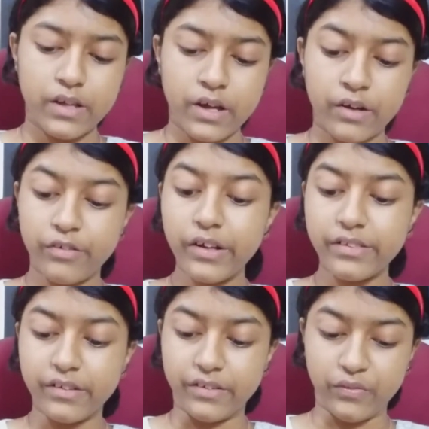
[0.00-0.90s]

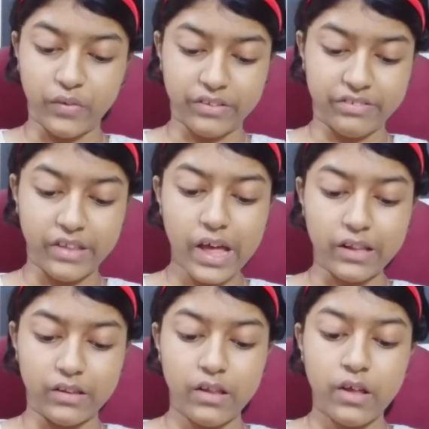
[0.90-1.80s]
Ratan was
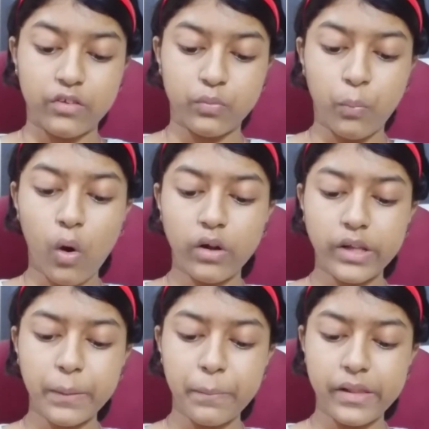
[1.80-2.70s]
then
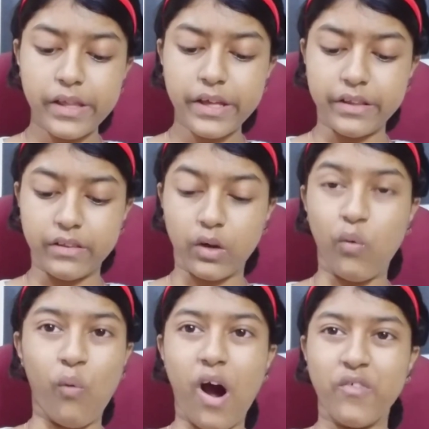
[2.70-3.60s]
sprawling beneath the
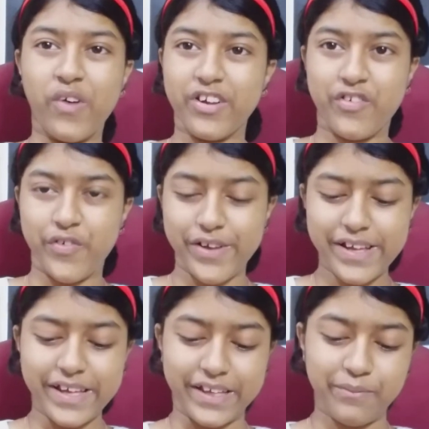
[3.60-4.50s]
guava
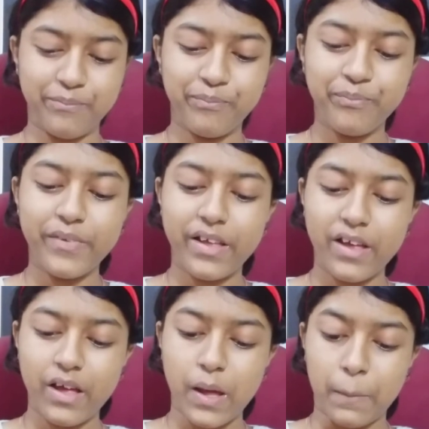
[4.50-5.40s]
tree,
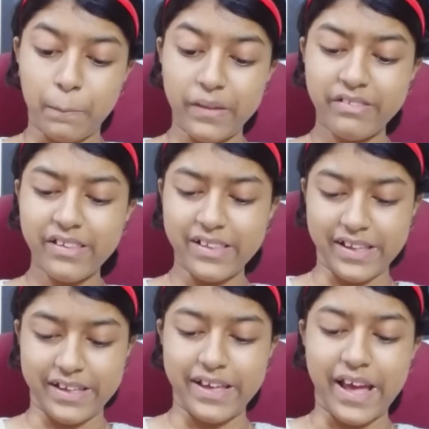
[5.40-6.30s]

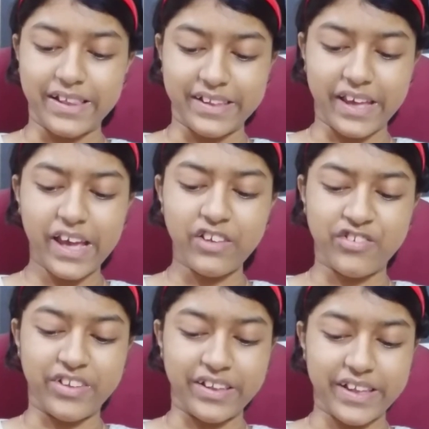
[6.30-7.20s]
busily
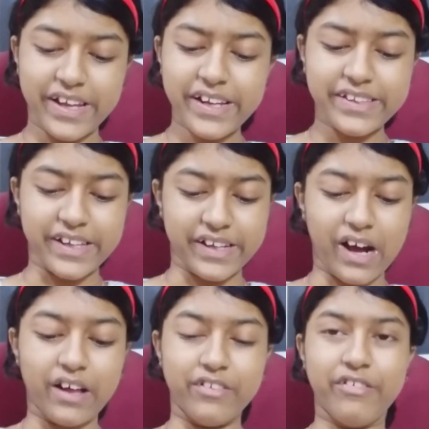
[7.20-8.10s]
engaged in eating
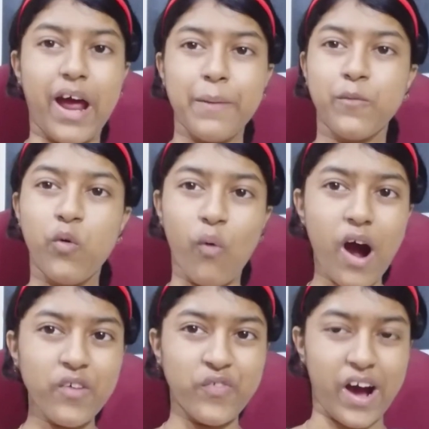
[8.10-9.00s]
unripe
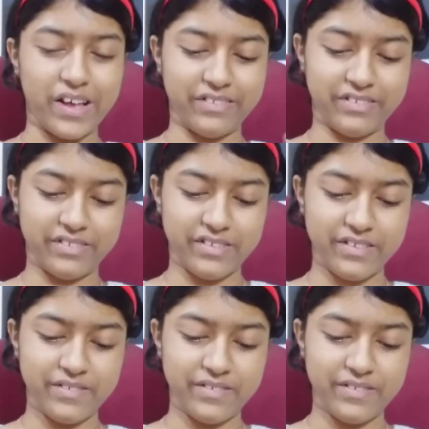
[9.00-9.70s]
guavas.